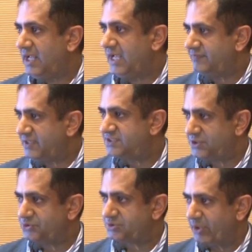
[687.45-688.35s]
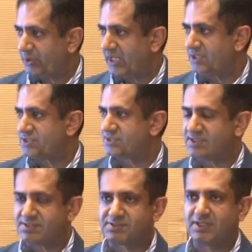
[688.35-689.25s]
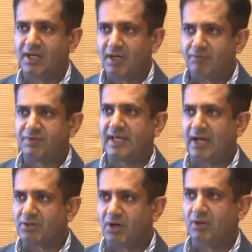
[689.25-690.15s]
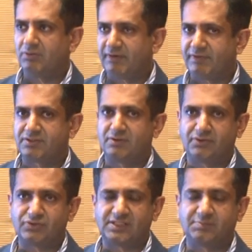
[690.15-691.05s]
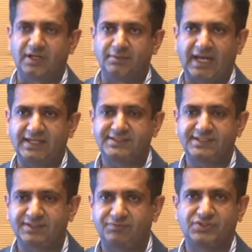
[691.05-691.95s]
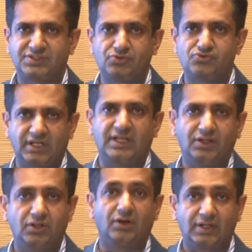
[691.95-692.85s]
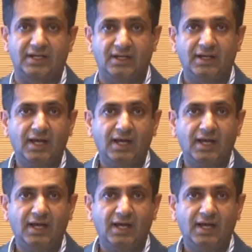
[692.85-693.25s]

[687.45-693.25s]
If you're still smoking, just as for the alcohol liver transplant cases, if you're still drinking, you don't get